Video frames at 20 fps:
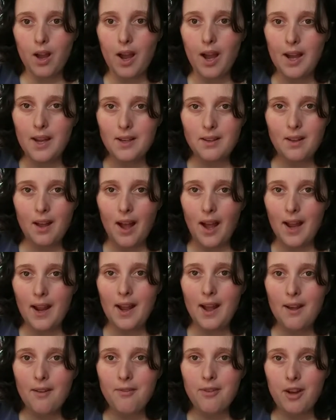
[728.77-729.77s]
I
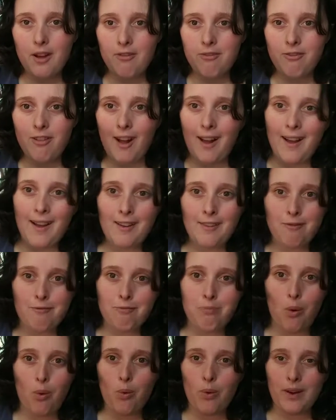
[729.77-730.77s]
have a
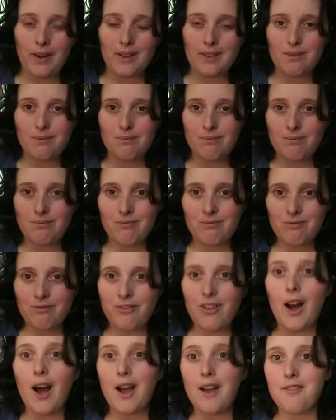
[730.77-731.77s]

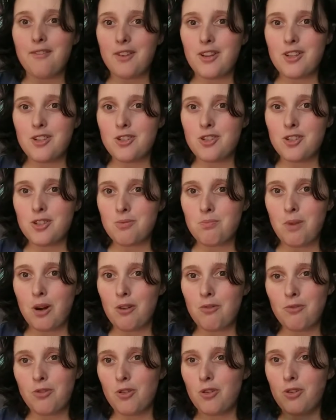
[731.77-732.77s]
5.5-inch
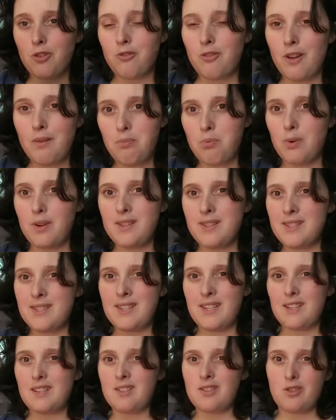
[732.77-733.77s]
smartphone, or
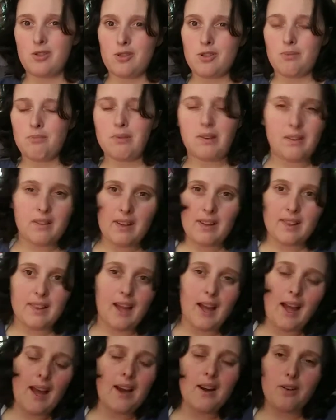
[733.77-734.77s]
5.6 or something like
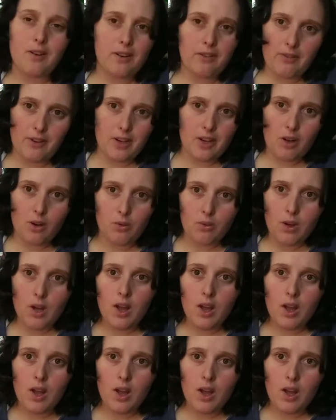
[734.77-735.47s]
that. I don't even know.